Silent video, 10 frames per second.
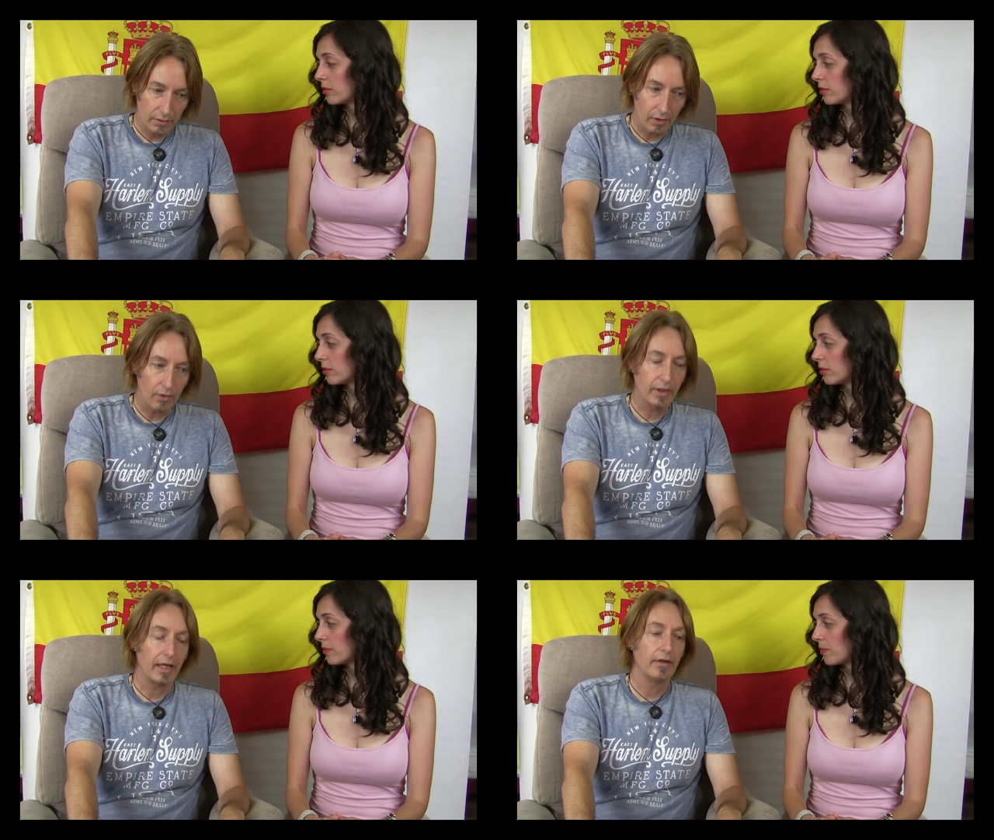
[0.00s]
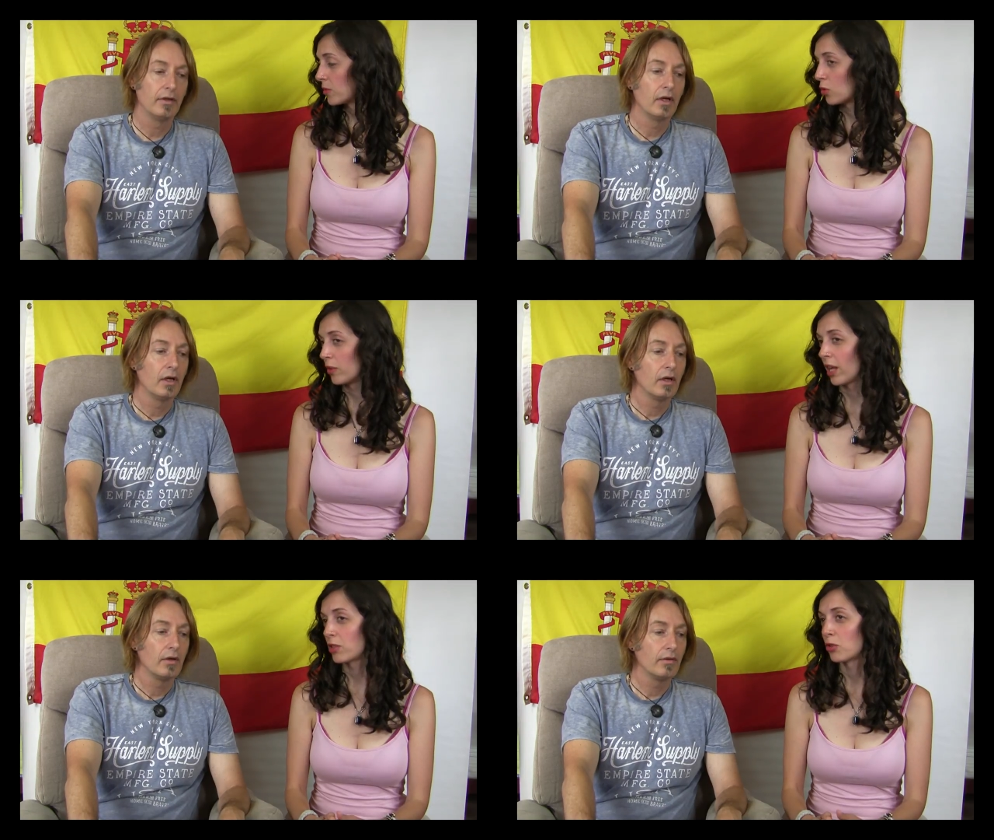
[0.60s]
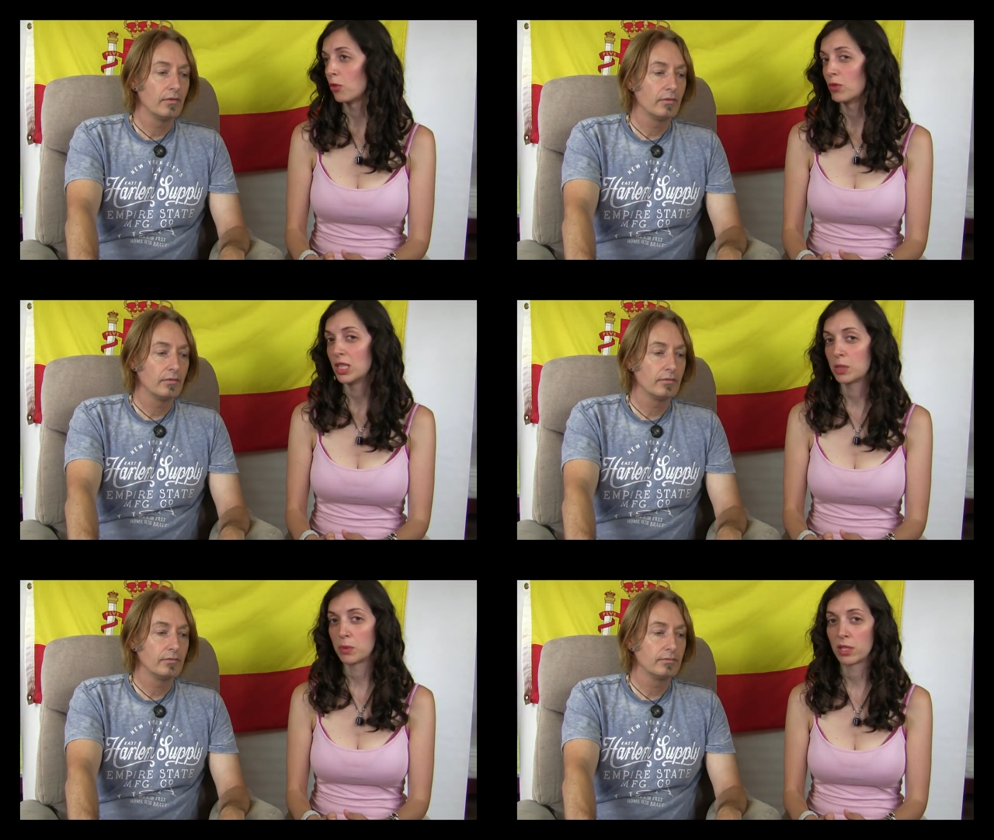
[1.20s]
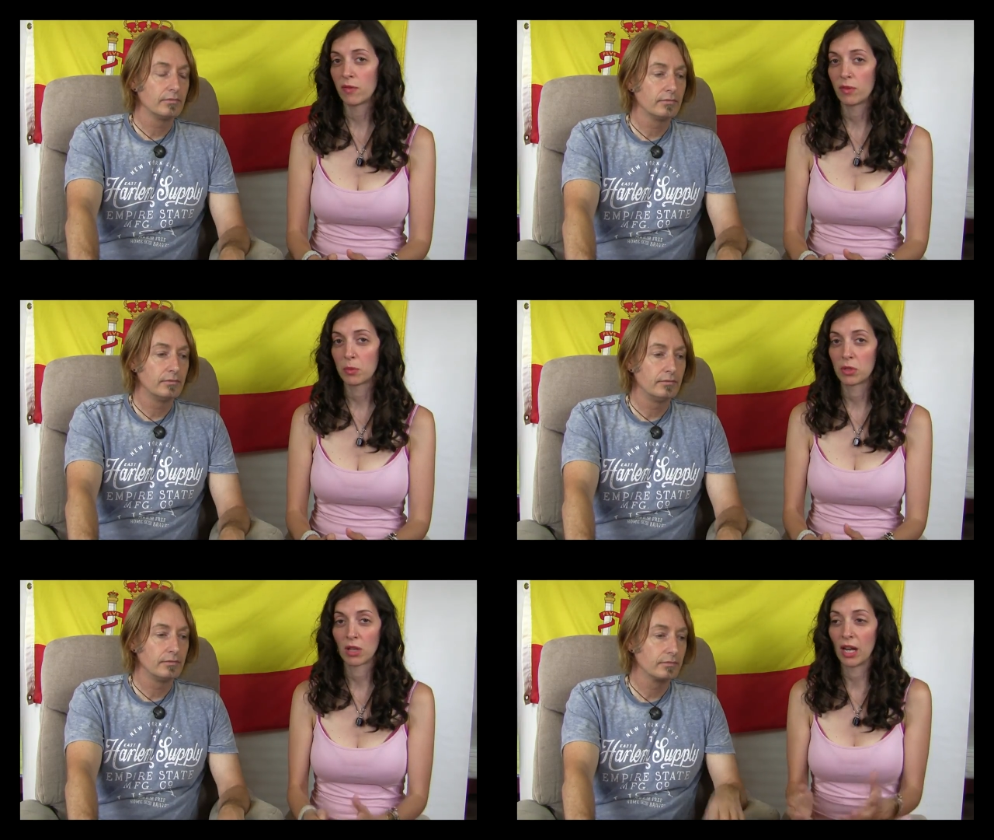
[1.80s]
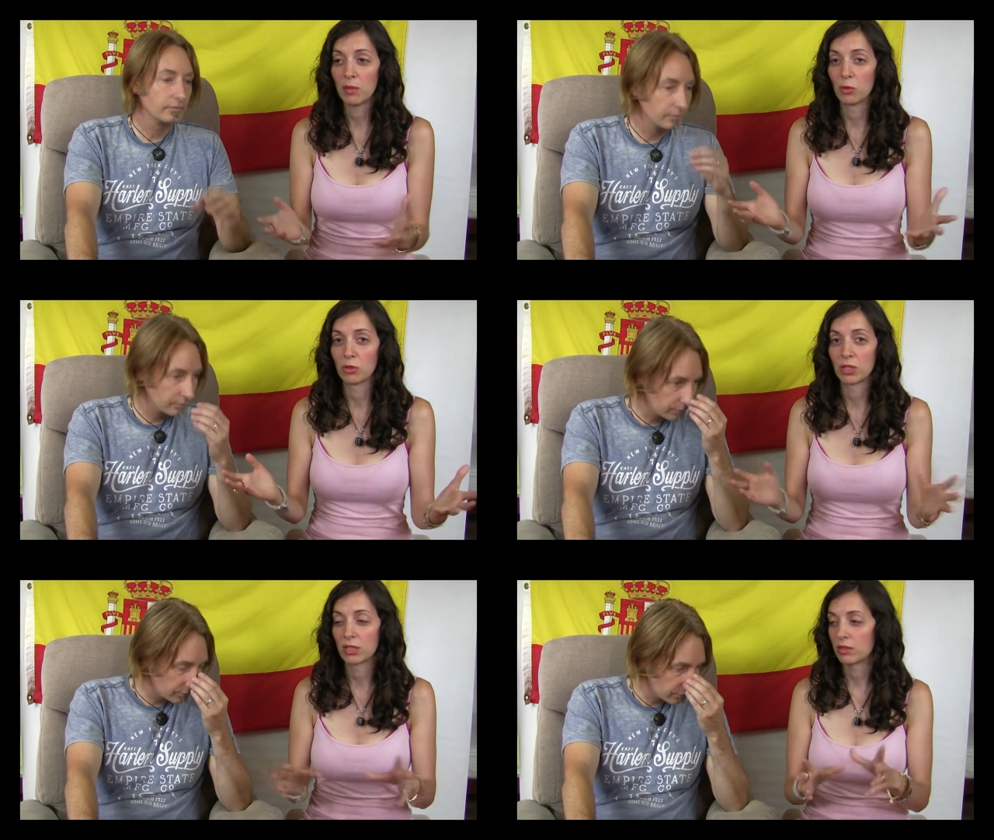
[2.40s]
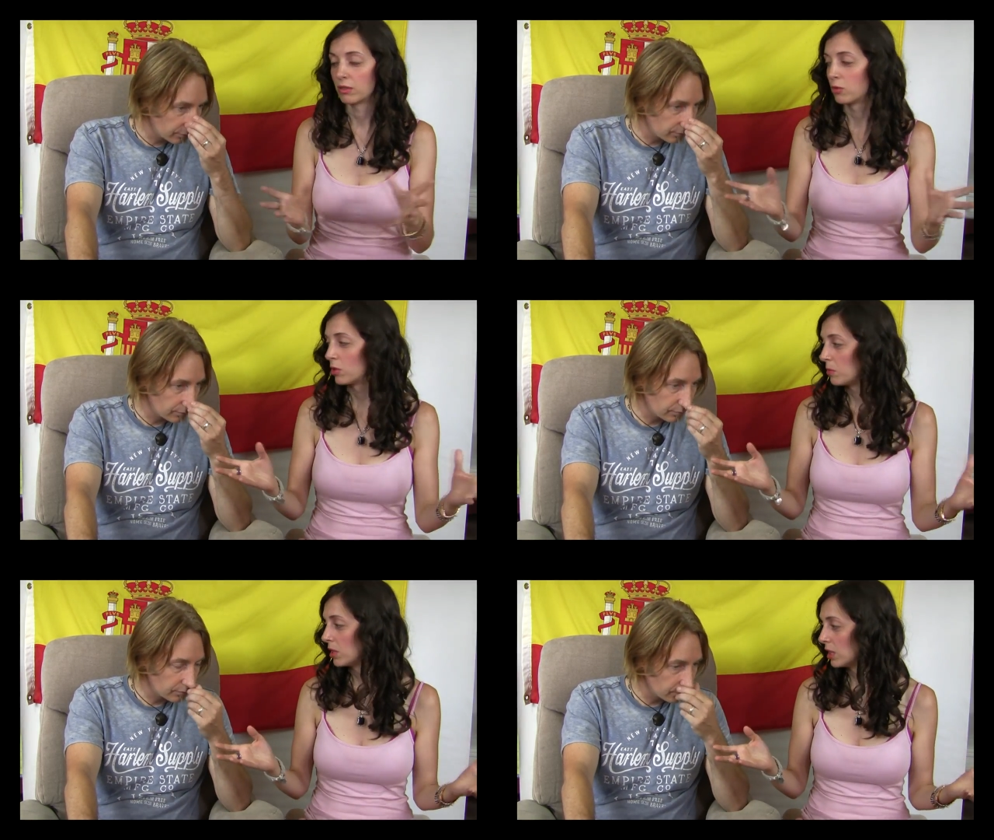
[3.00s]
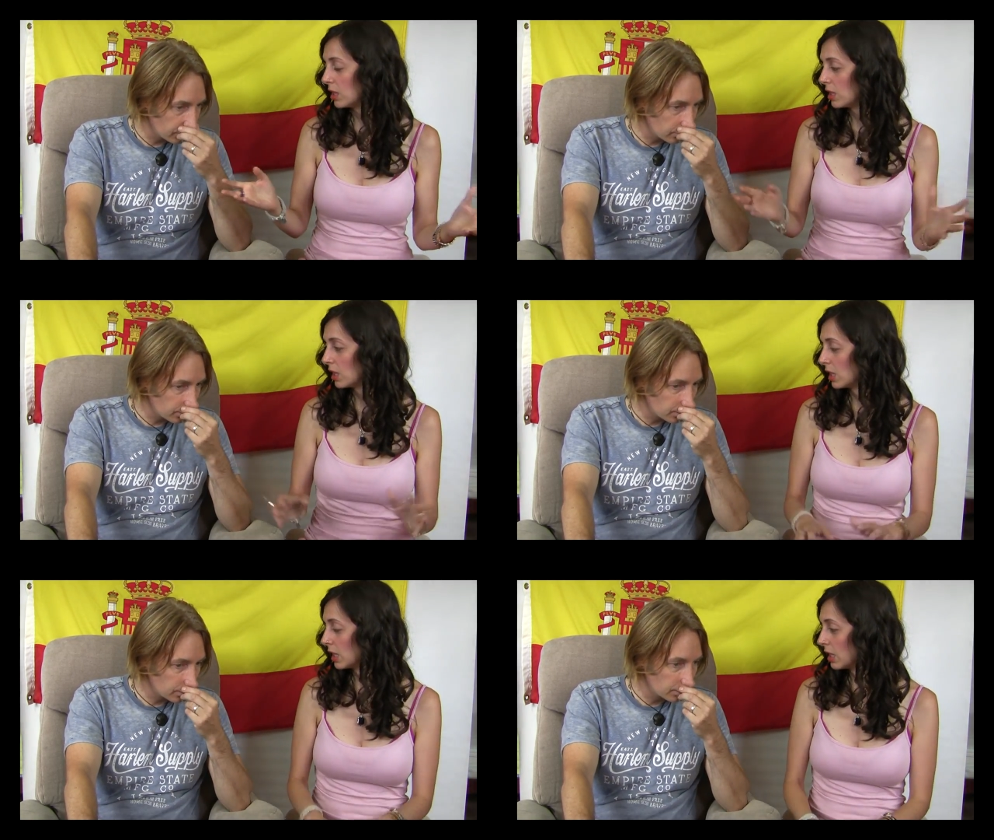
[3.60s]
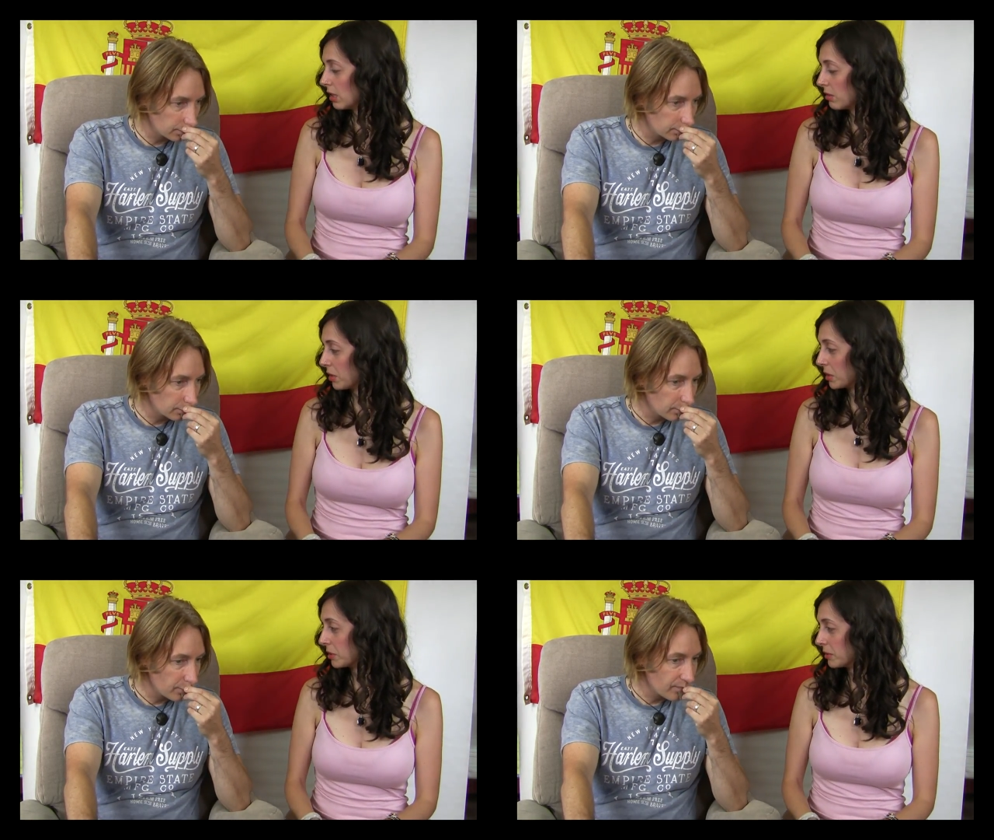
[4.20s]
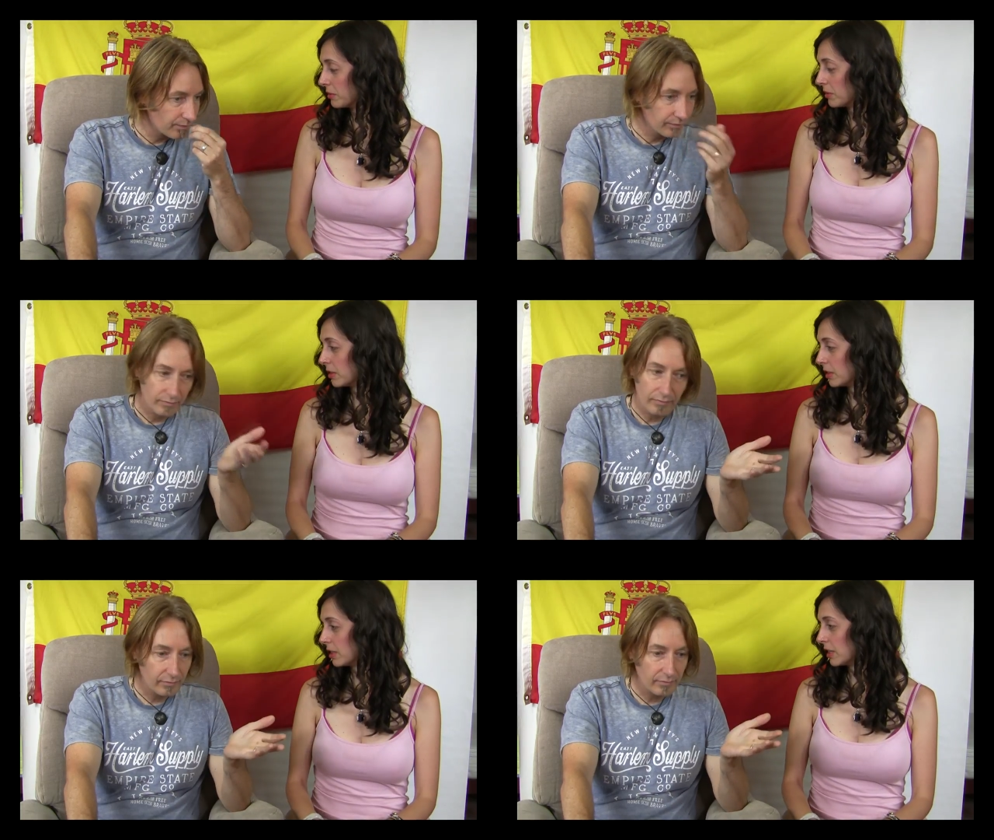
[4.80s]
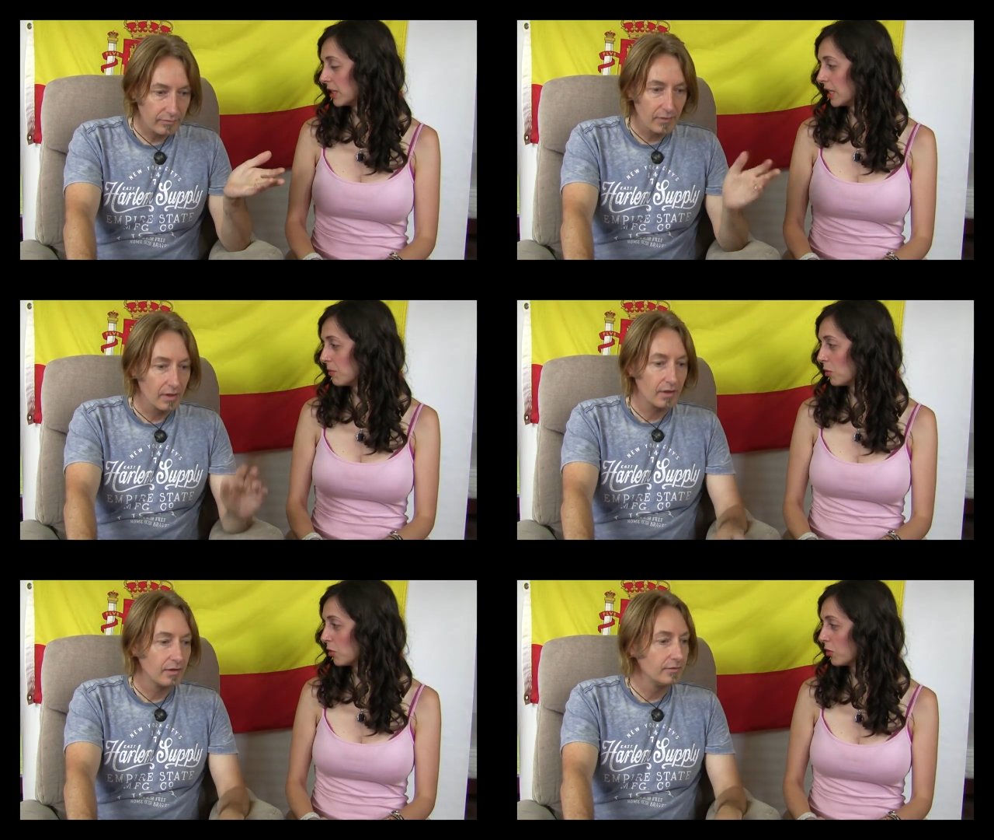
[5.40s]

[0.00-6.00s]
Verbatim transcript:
Speaker 1: Okay.
Speaker 2: So that's not really specific because animals is, it couldn't be, you know, any more